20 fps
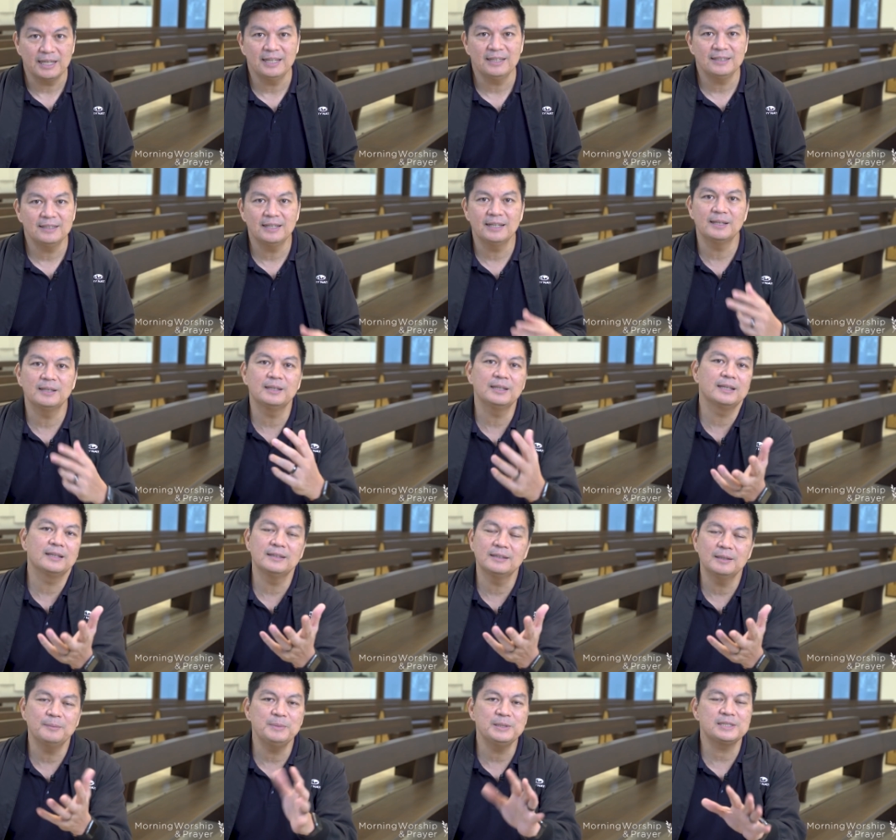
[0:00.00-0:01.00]
And, and
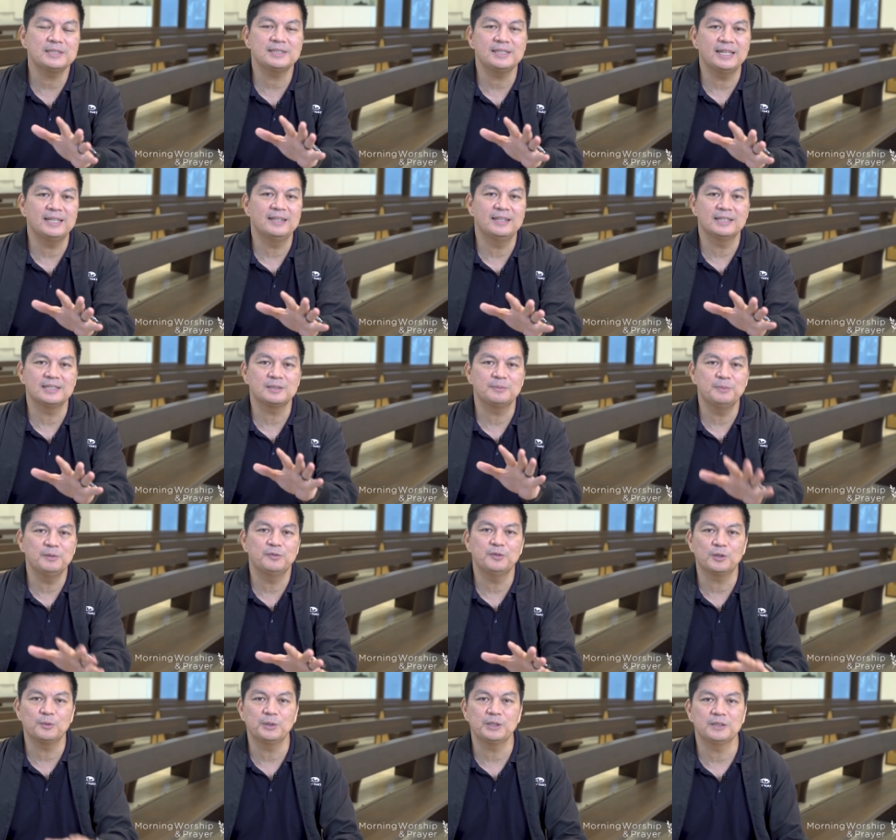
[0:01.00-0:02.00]
let me say this
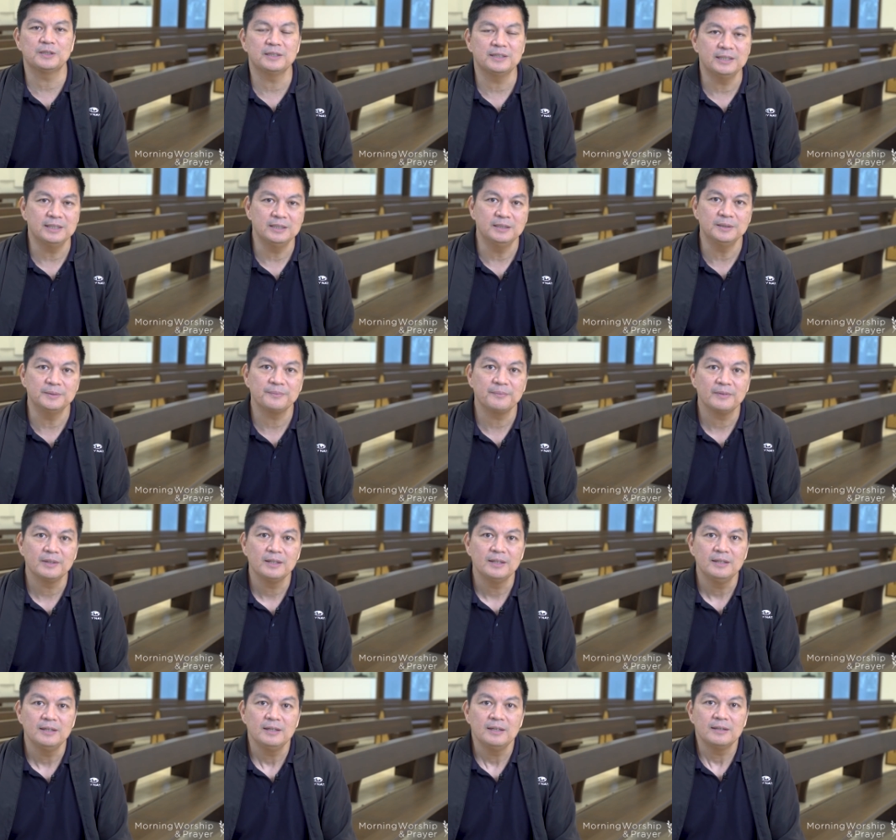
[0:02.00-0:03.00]
before we continue
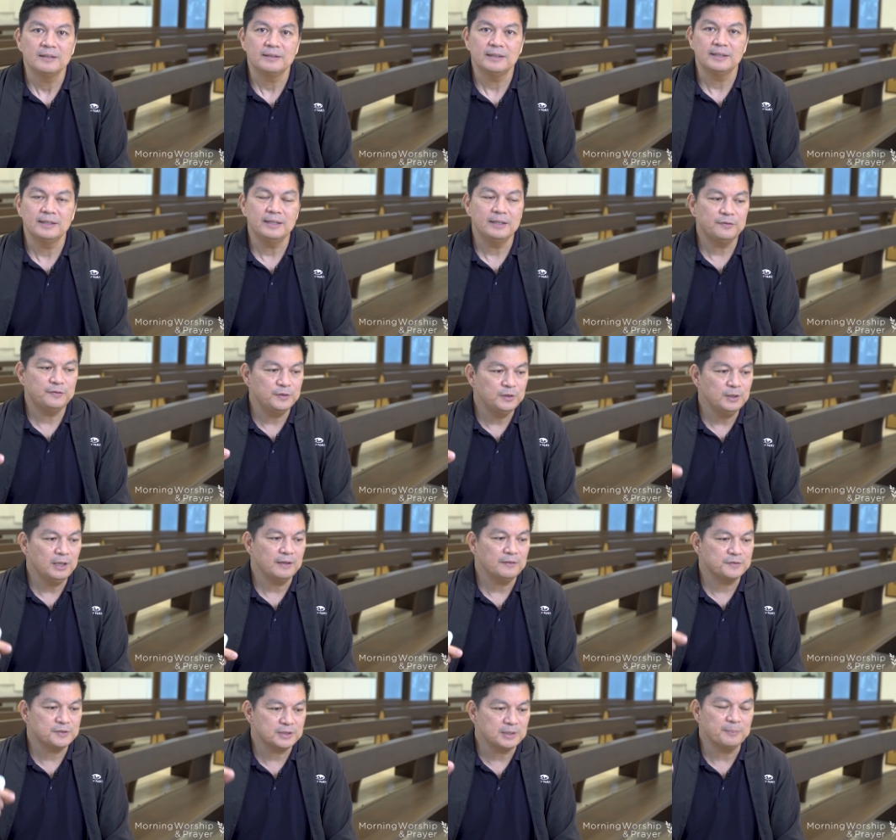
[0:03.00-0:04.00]
that if you
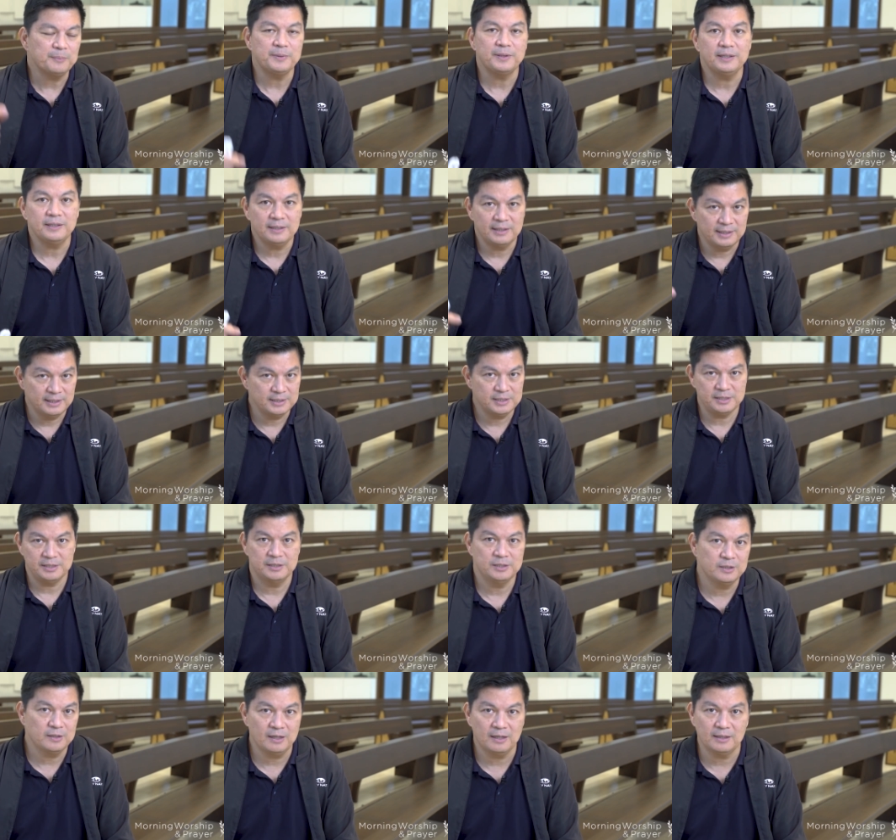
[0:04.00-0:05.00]
have something that is
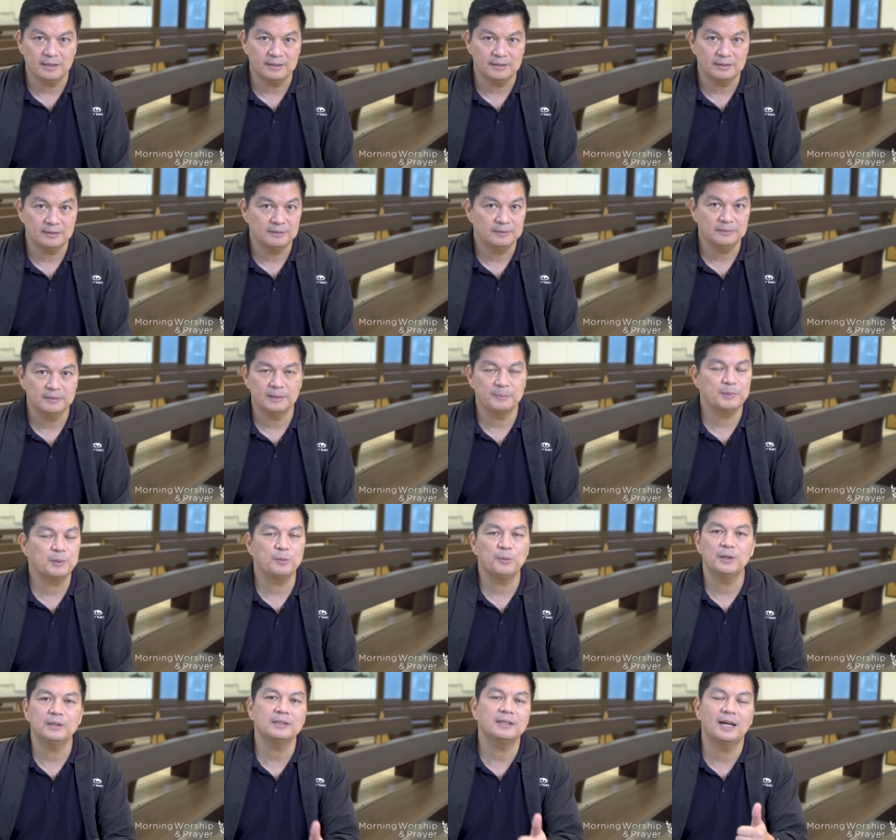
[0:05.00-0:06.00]
in your heart, number
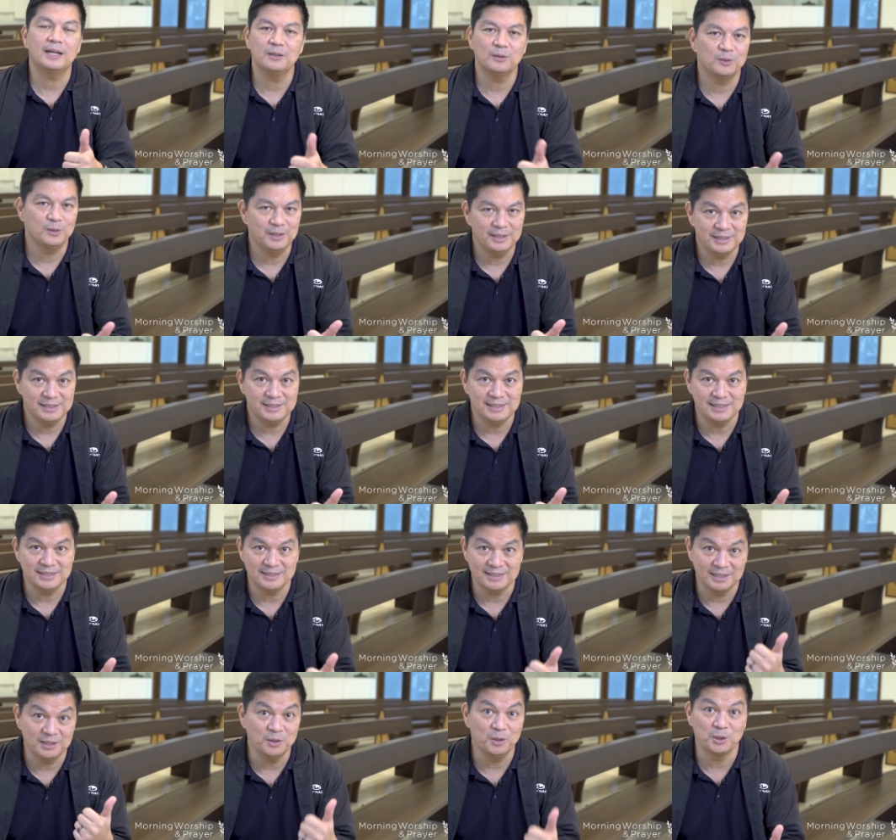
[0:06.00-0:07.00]
one, God already
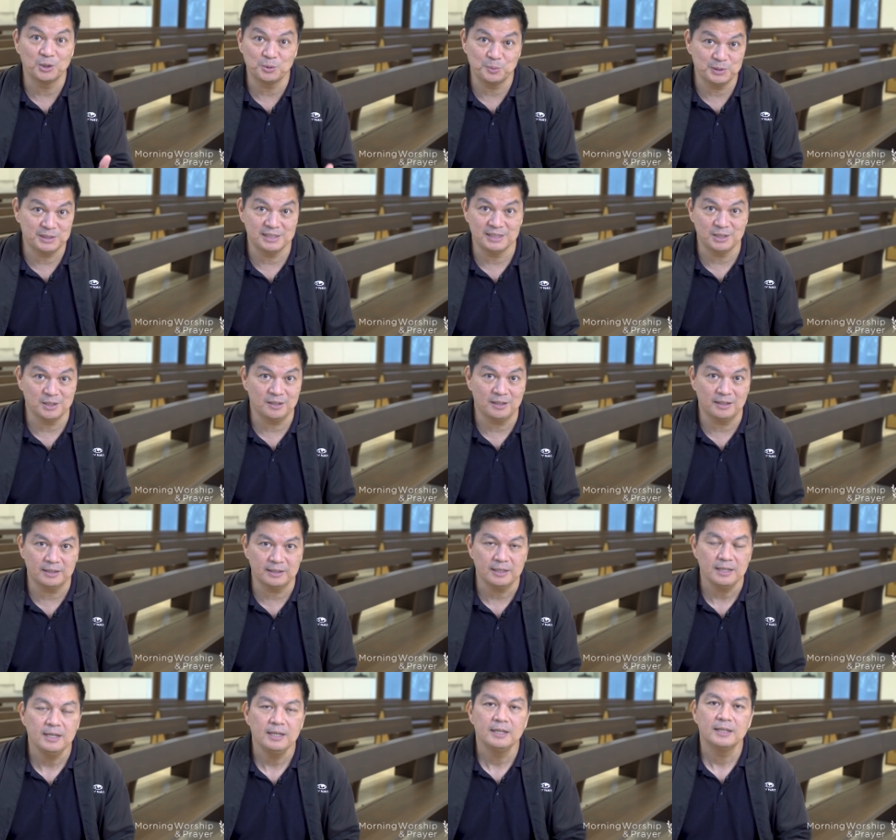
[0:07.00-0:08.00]
sees and knows what's in your
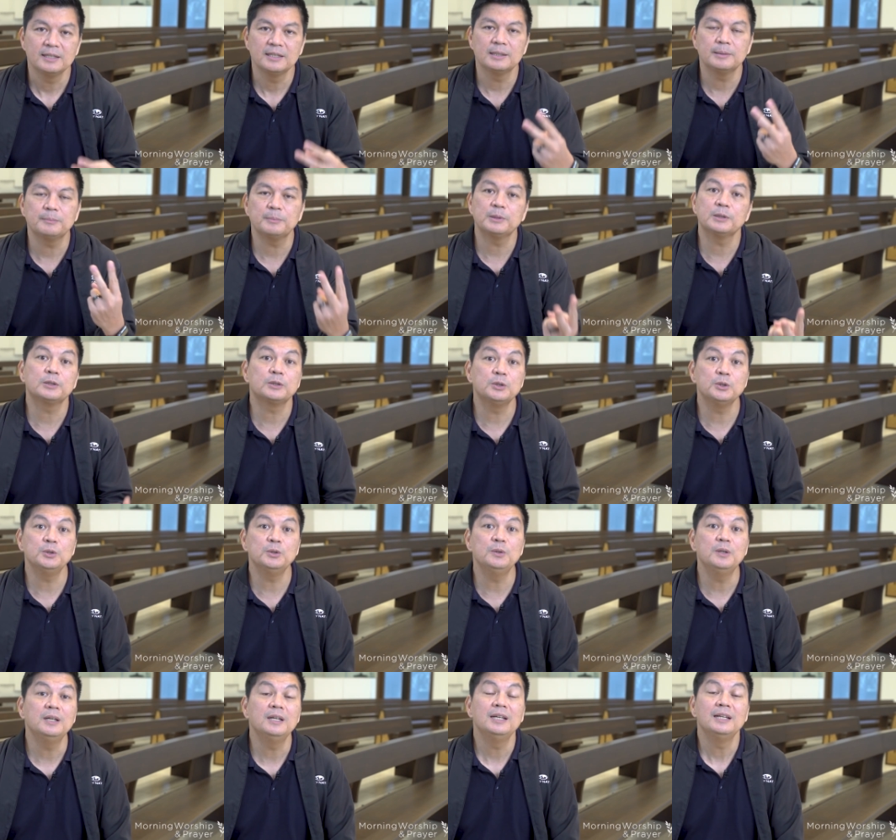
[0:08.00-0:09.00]
heart. Number
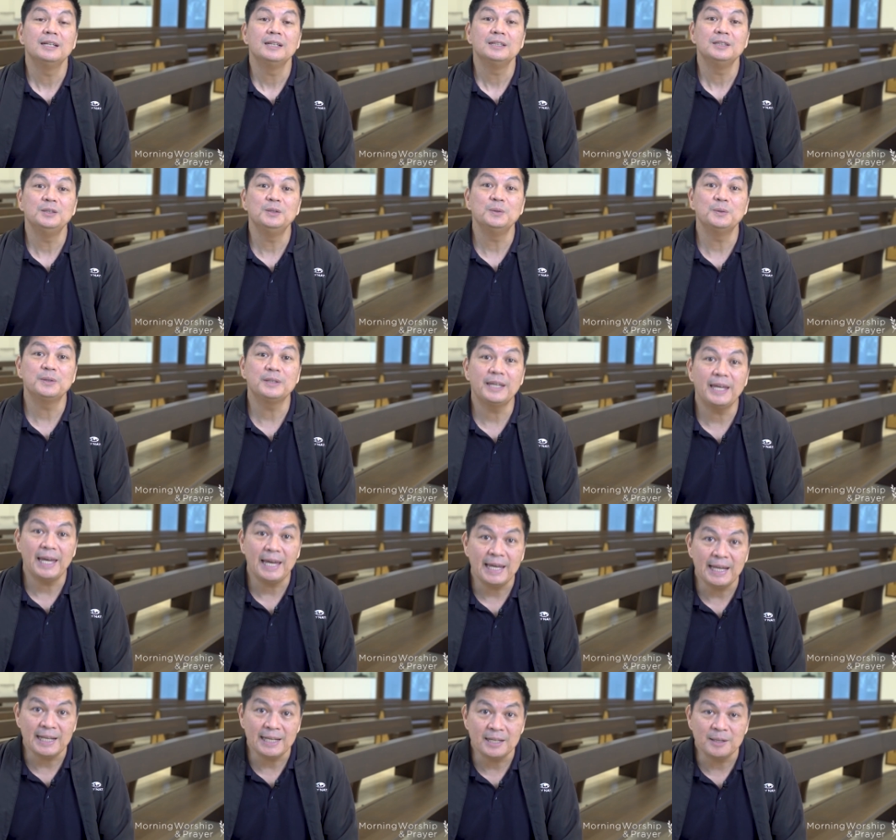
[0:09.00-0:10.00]
two, you
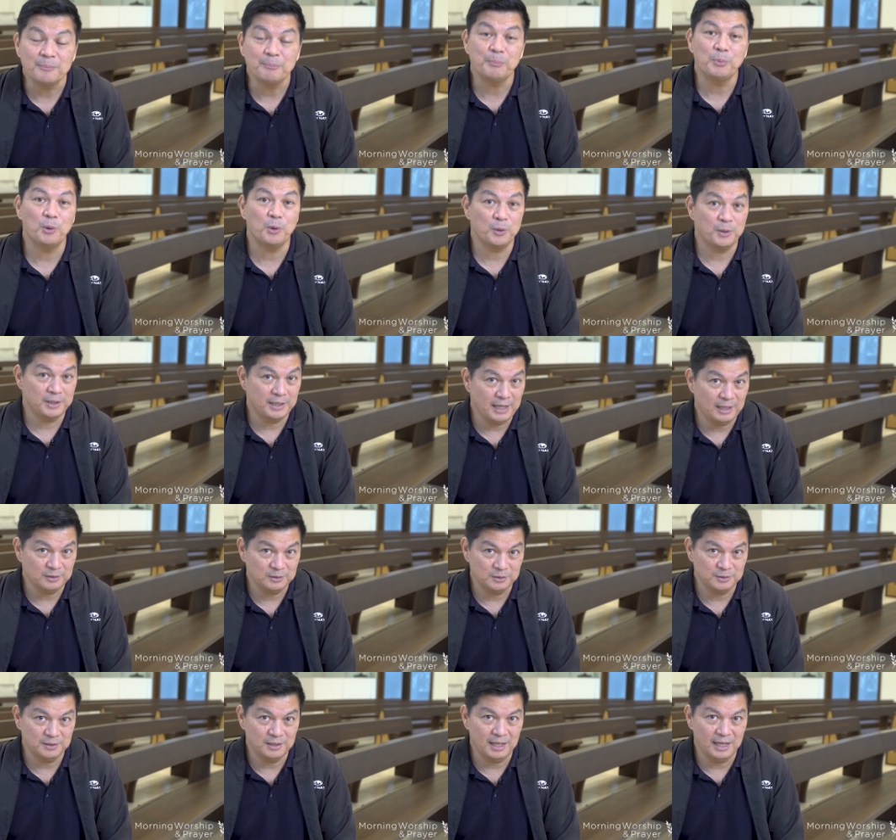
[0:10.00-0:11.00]
can pour it
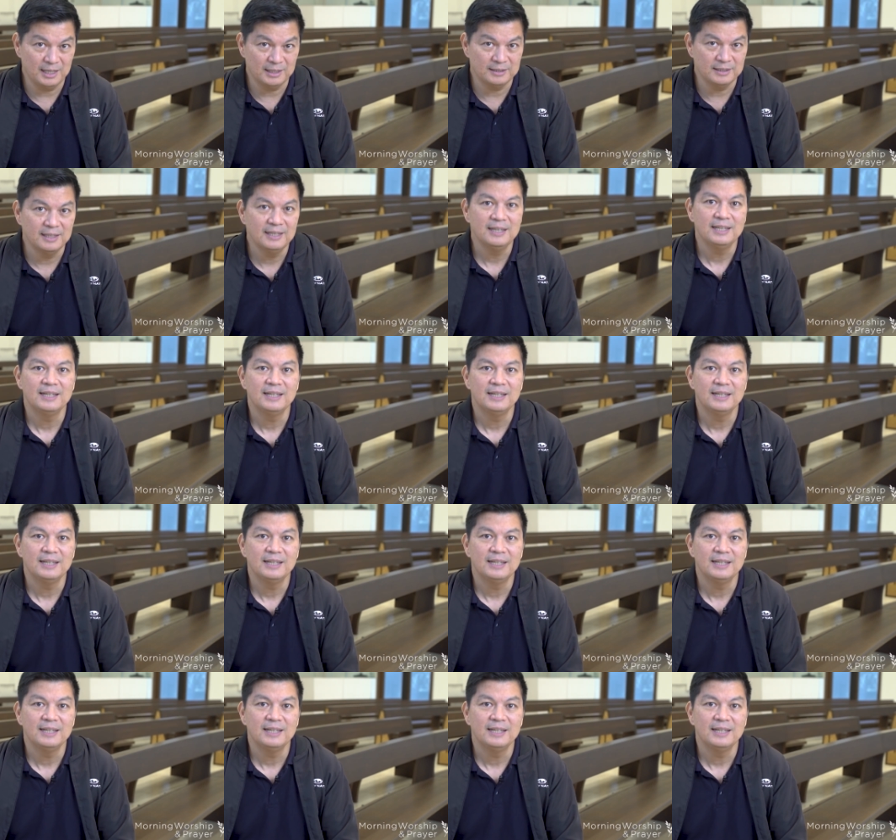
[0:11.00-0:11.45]
out to God.